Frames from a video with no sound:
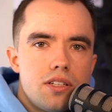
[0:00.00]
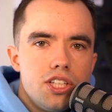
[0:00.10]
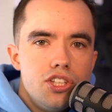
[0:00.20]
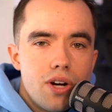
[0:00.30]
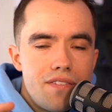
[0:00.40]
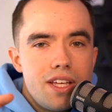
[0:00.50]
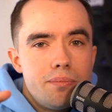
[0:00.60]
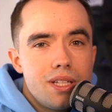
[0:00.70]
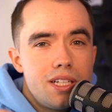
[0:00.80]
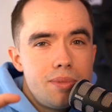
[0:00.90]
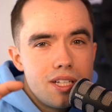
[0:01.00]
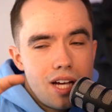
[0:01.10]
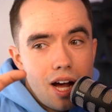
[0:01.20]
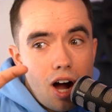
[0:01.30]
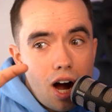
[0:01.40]
You don't have the ability to be able to
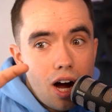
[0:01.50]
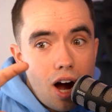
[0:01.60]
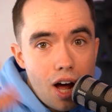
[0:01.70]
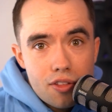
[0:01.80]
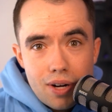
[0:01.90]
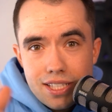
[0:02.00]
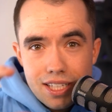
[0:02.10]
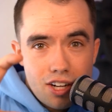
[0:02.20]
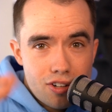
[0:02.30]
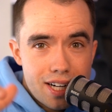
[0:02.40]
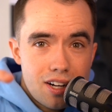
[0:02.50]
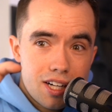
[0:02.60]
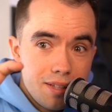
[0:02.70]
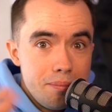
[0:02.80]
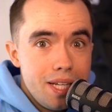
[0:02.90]
authorize a credit card
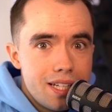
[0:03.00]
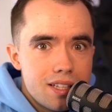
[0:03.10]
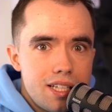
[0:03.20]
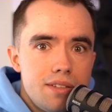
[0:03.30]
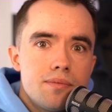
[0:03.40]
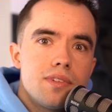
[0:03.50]
immediately.